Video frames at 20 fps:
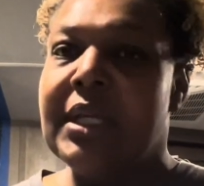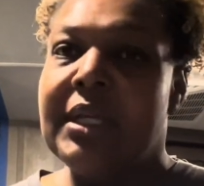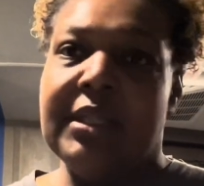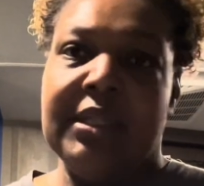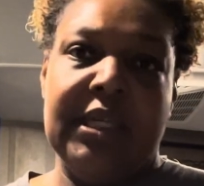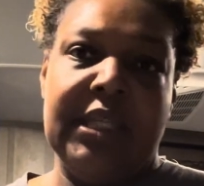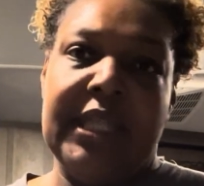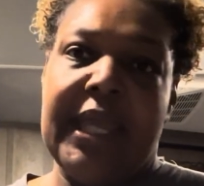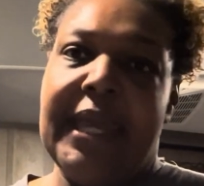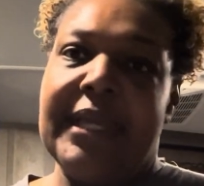
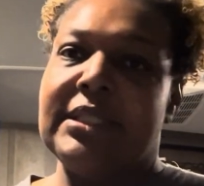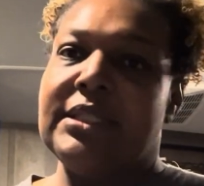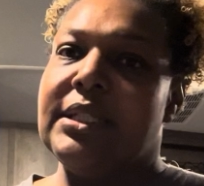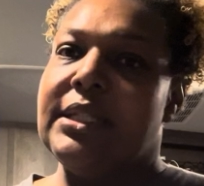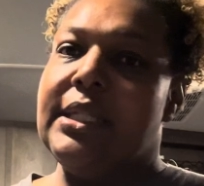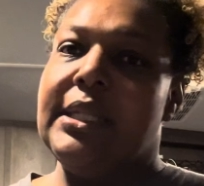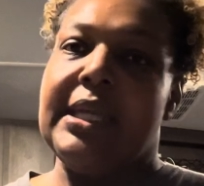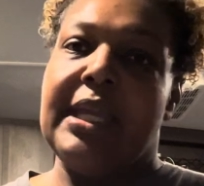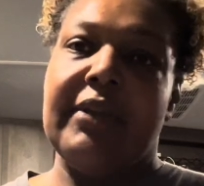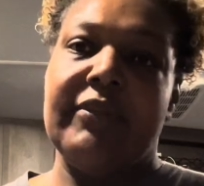them to
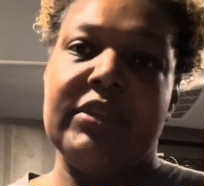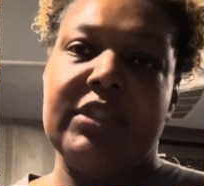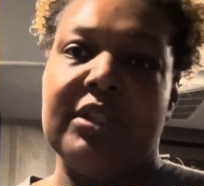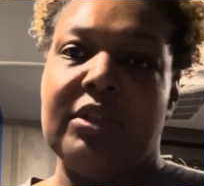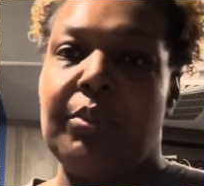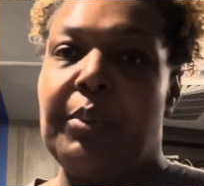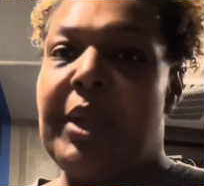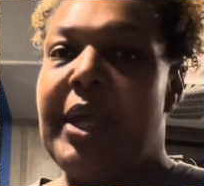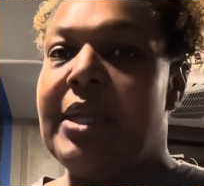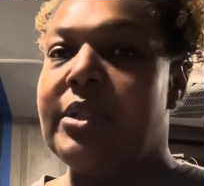accidentally give it to the
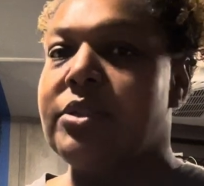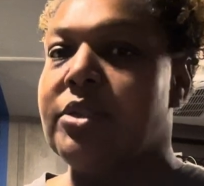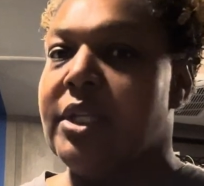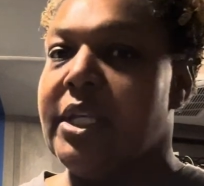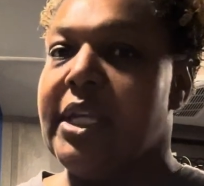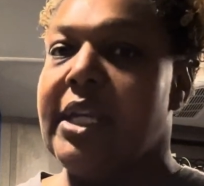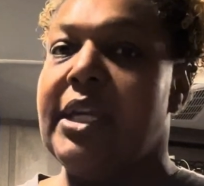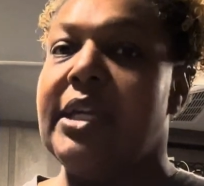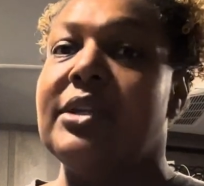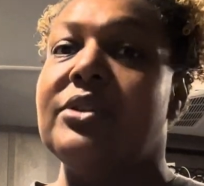pets or the
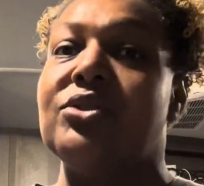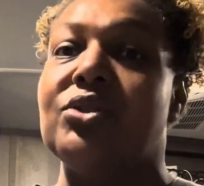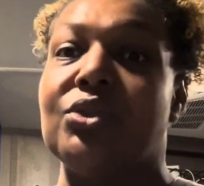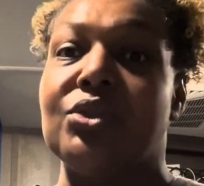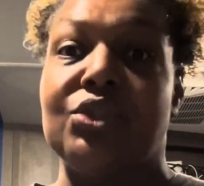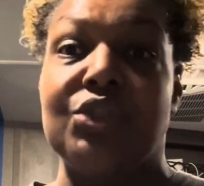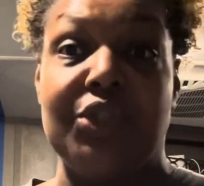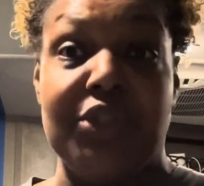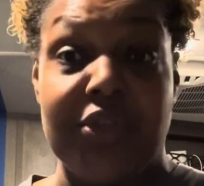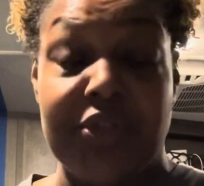kids or
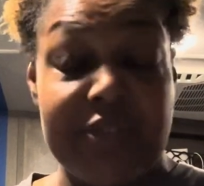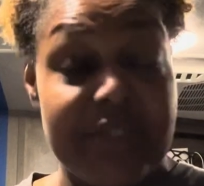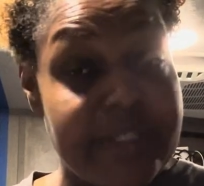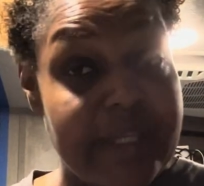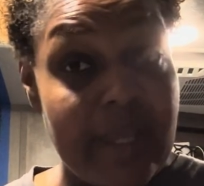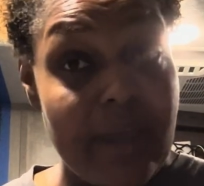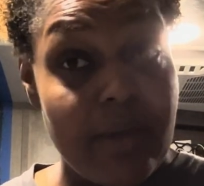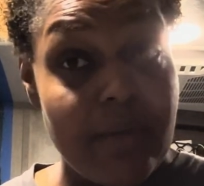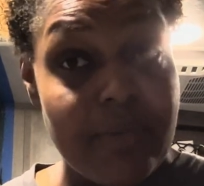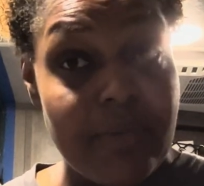to
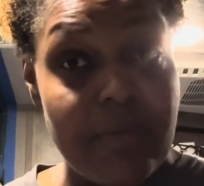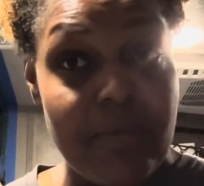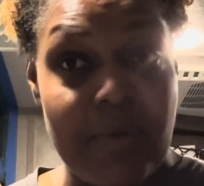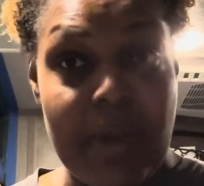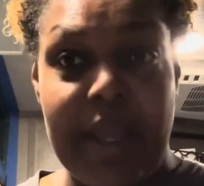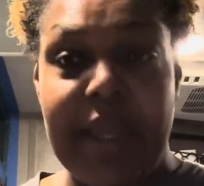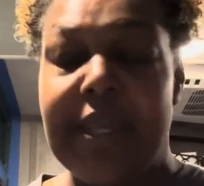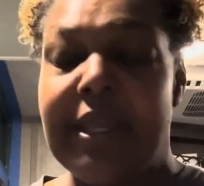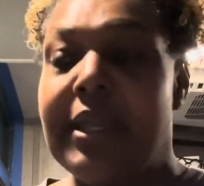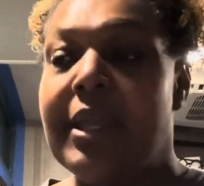yourself,
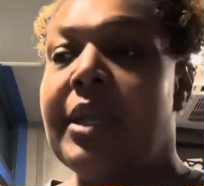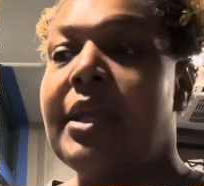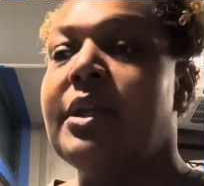right?